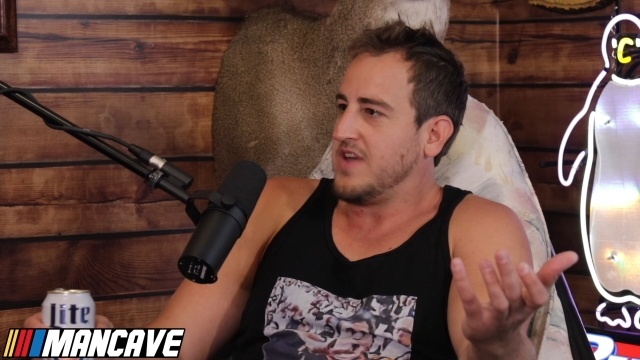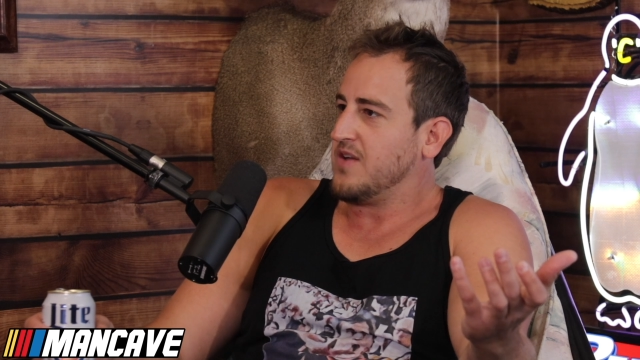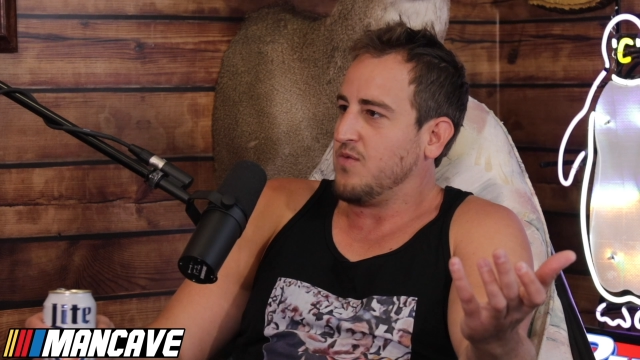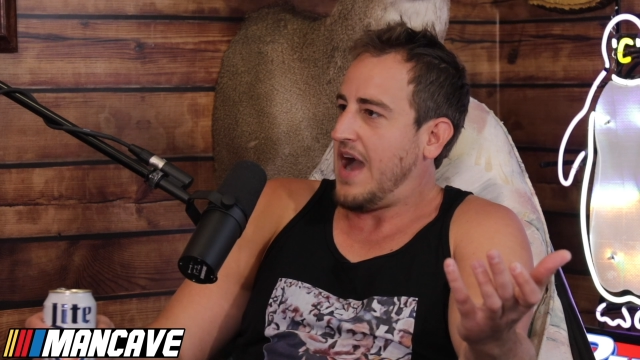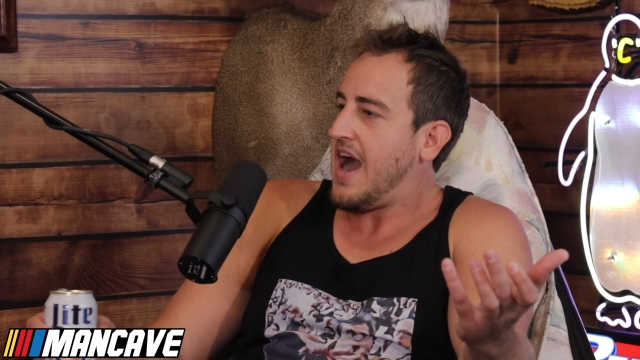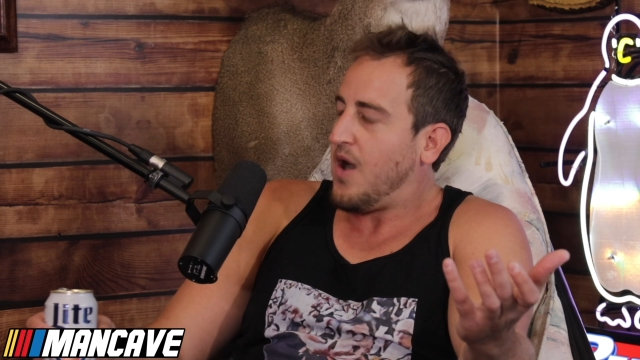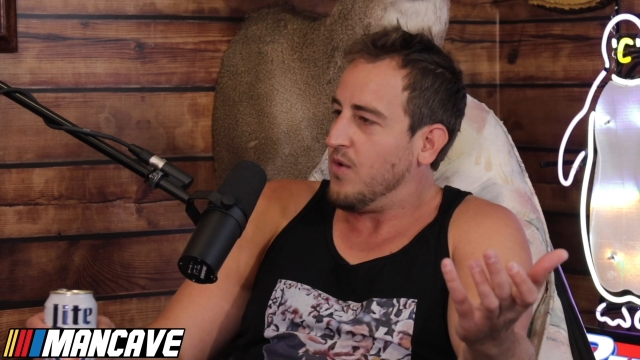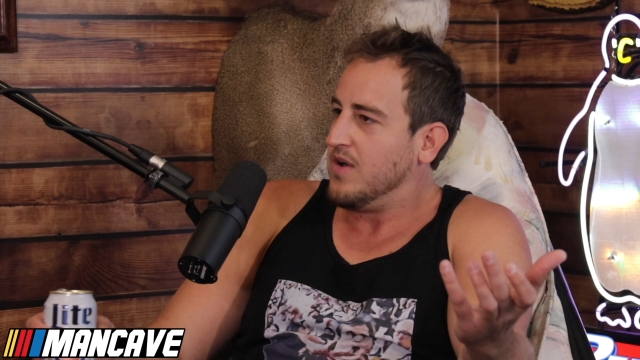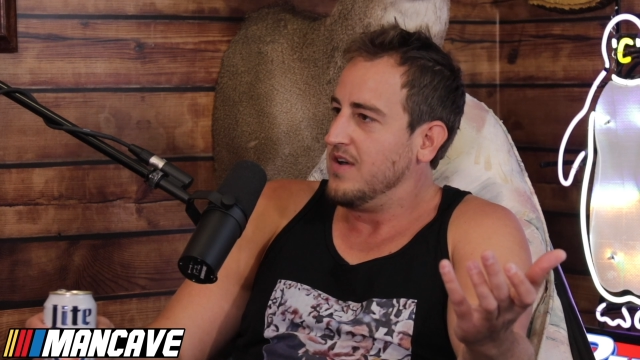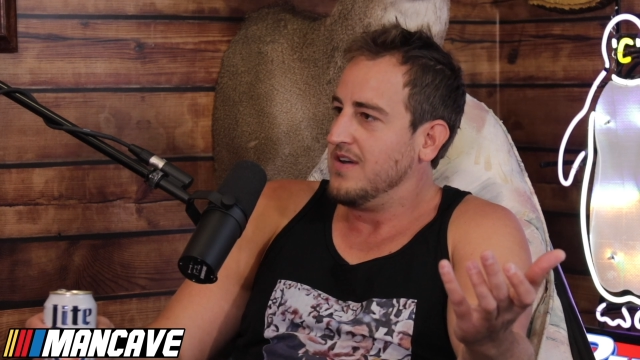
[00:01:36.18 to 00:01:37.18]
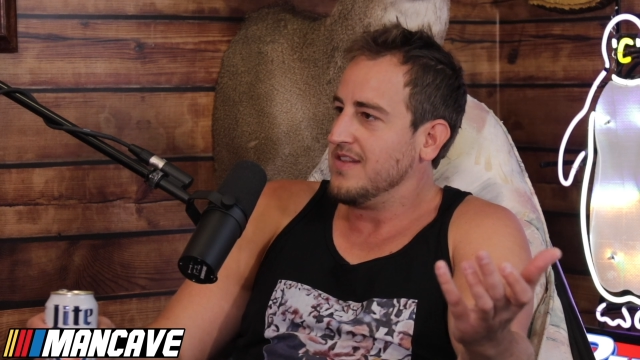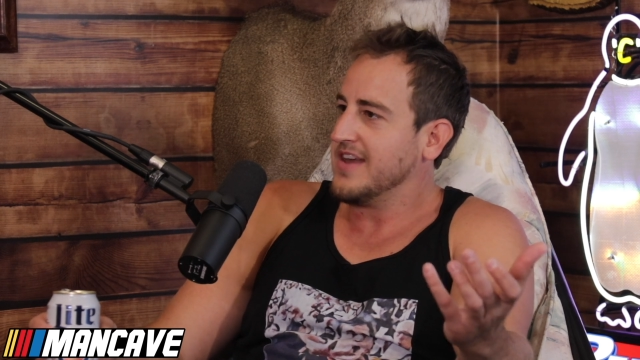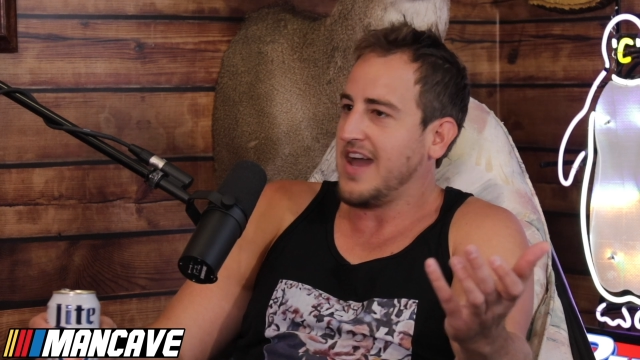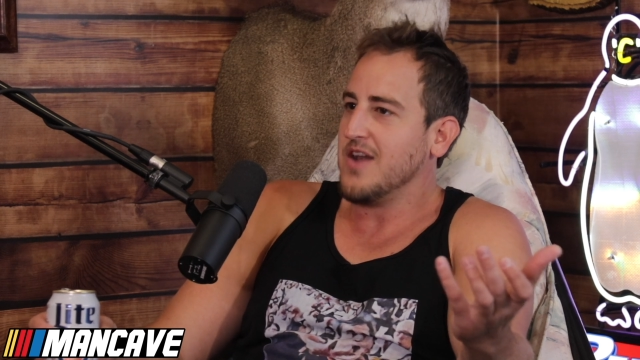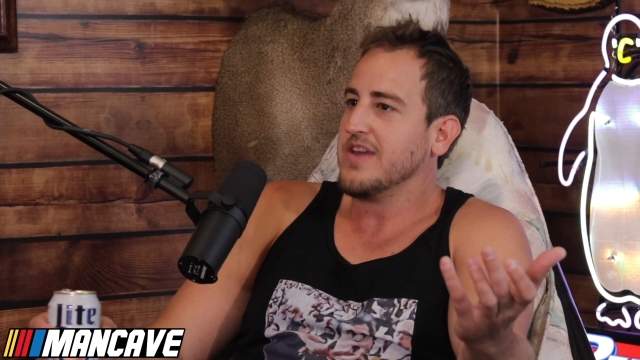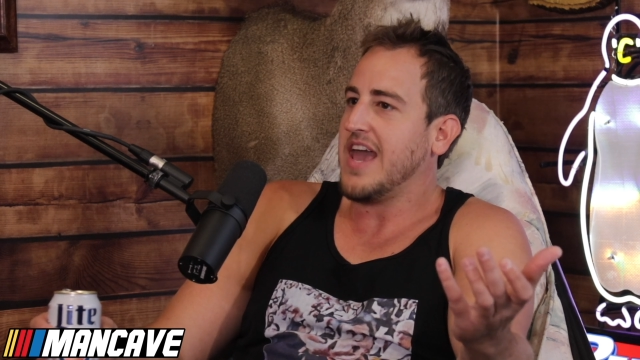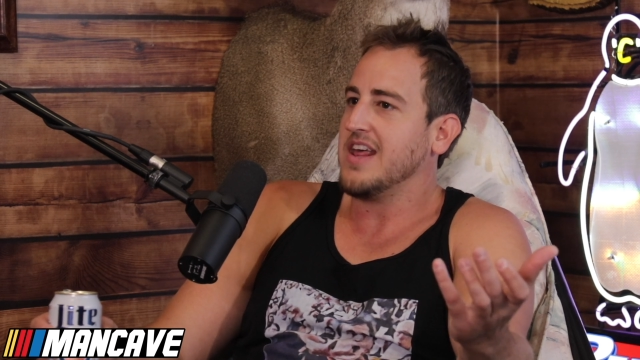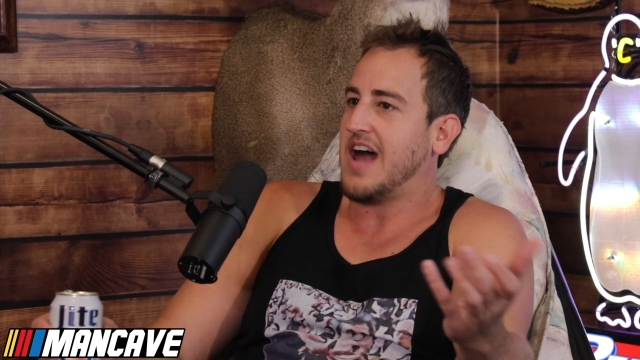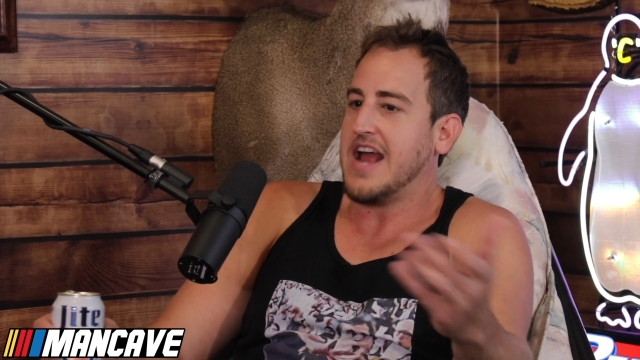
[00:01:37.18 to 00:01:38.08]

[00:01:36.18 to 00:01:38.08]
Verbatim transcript: Like how? Like I don't get it.